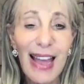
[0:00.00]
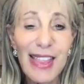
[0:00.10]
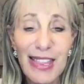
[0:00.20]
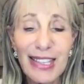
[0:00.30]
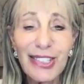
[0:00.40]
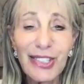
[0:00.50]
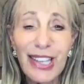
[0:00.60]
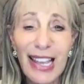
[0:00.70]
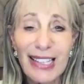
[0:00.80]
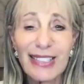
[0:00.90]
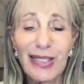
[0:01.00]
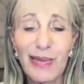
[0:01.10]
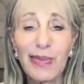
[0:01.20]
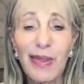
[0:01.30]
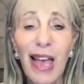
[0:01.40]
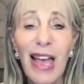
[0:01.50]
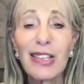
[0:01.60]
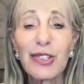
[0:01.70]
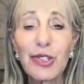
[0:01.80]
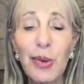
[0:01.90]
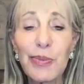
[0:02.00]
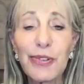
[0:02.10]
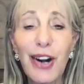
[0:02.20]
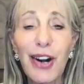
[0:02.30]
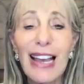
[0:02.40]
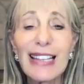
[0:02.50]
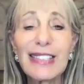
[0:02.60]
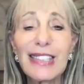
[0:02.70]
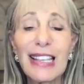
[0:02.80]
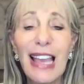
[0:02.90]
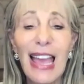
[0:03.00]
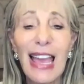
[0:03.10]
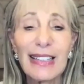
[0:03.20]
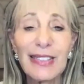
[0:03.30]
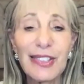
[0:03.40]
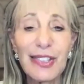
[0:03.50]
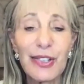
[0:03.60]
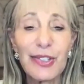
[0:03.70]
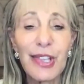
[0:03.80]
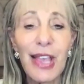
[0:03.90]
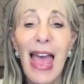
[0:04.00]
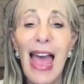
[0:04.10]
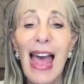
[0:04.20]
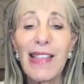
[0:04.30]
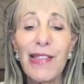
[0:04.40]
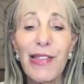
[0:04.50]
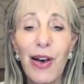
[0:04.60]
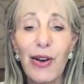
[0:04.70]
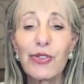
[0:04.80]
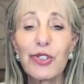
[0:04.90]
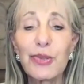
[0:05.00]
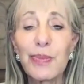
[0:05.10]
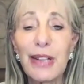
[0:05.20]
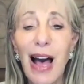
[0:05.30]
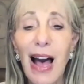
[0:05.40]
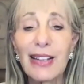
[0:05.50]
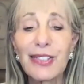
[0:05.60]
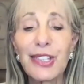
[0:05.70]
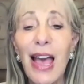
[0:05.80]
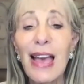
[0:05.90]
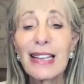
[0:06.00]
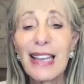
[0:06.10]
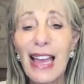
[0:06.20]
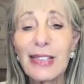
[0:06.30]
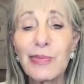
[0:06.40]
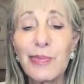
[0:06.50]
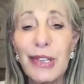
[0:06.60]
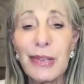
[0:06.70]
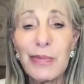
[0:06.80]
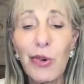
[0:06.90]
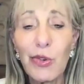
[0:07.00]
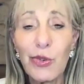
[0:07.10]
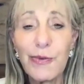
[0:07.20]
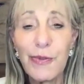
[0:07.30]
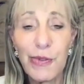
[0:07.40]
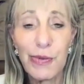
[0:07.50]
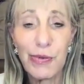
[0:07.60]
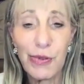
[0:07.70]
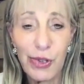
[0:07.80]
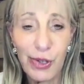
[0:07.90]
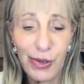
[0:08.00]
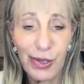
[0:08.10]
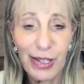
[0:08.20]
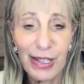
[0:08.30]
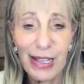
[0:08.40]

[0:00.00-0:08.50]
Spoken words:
I think you'll get some surprising answers, and those blocks can be moved through